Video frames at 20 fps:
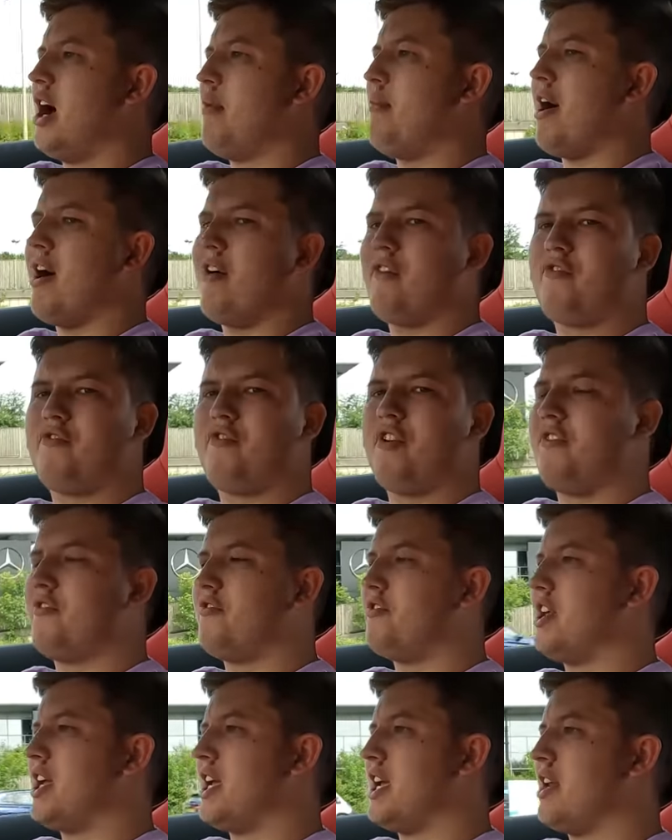about
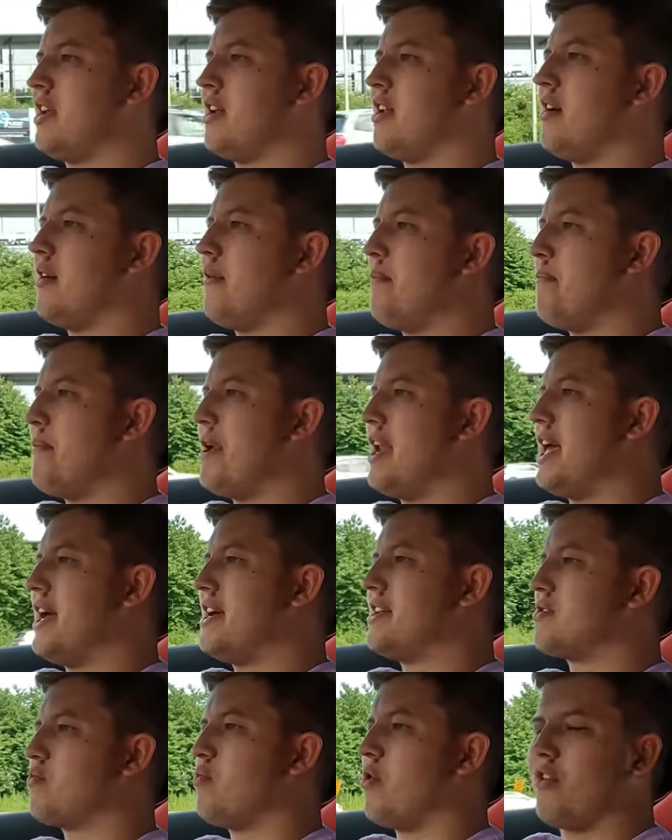fifteen
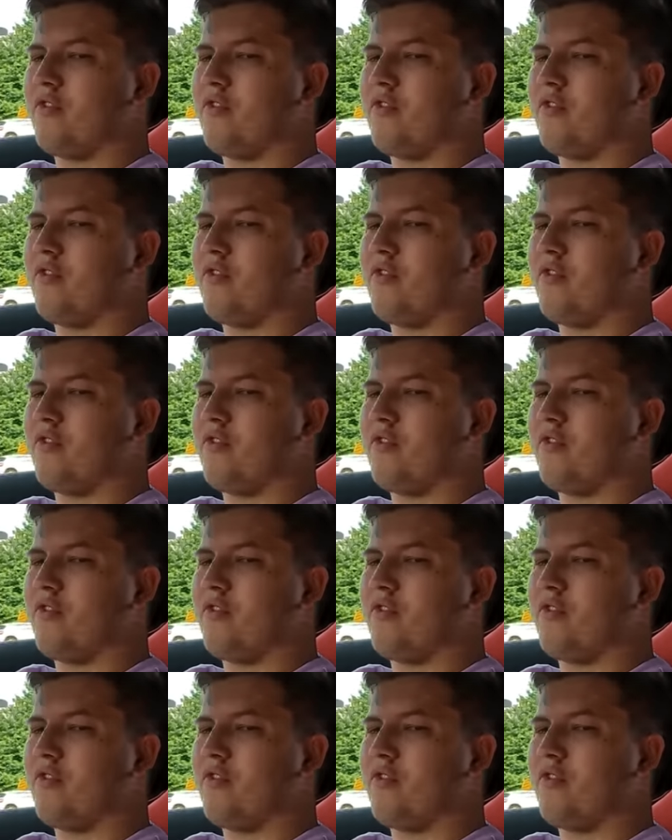minutes,